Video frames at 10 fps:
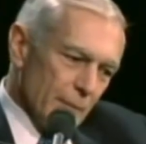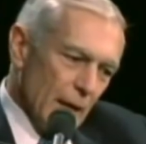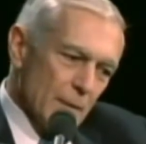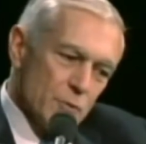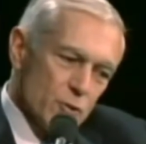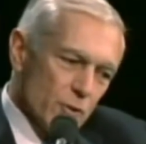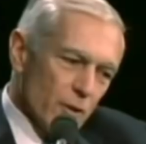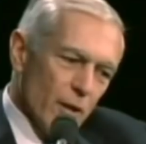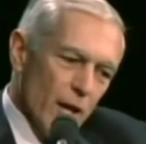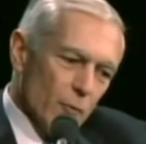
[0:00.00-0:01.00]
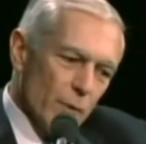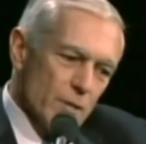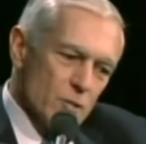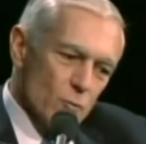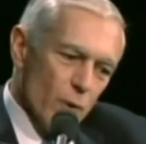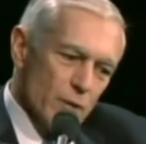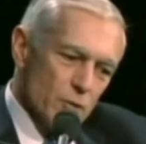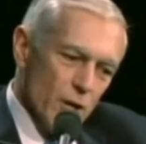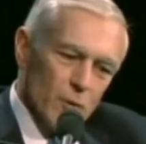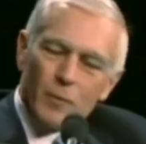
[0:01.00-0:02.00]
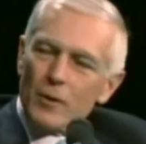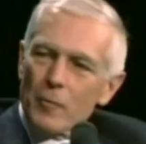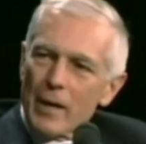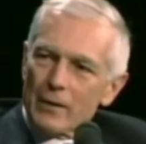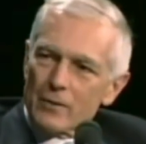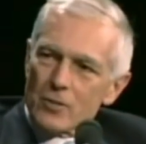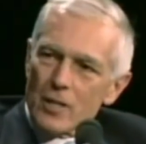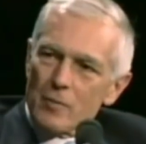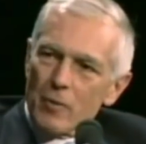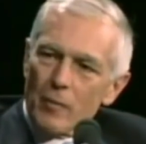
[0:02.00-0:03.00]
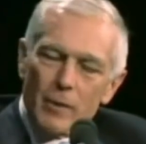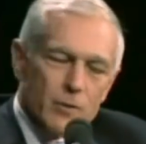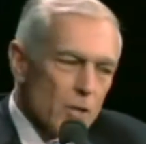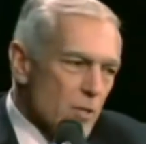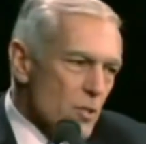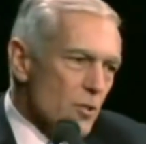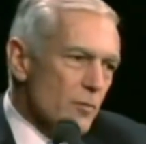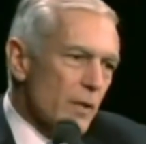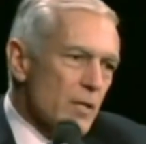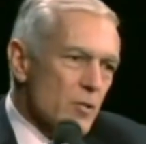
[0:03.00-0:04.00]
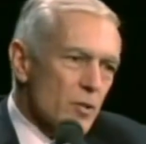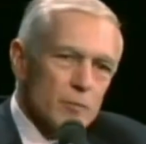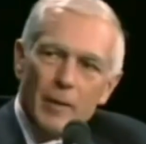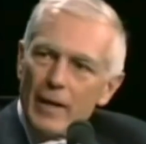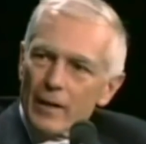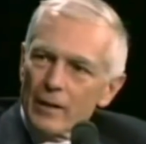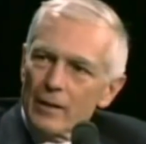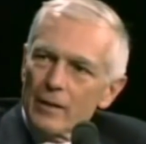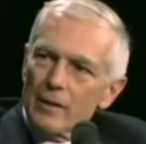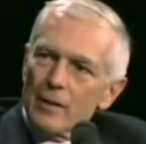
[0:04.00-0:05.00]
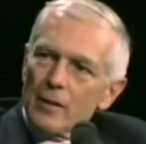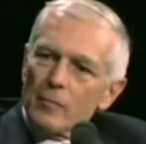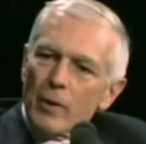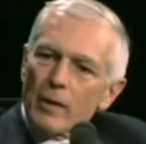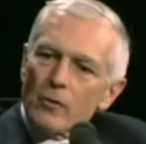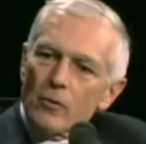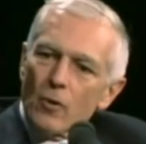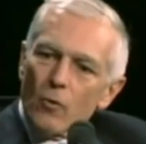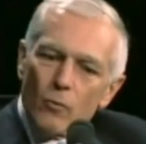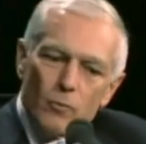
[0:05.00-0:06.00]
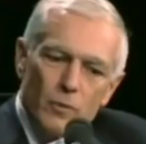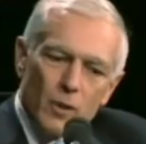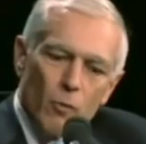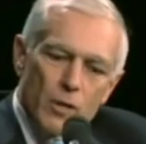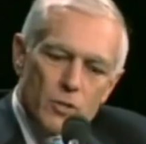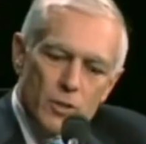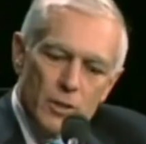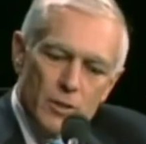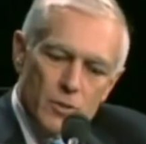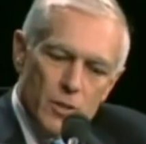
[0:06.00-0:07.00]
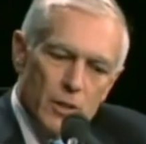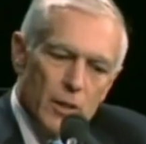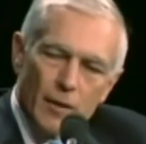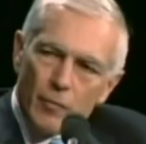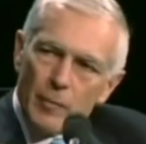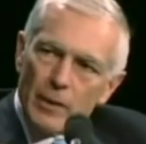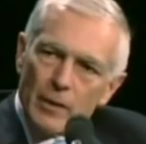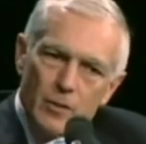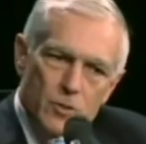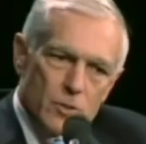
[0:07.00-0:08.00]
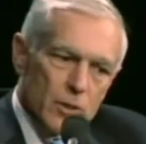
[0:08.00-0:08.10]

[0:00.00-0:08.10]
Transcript: I'm sure there are a lot of reasons why John would go back to the State Department. He's a good man. But, you know, the question is in government is,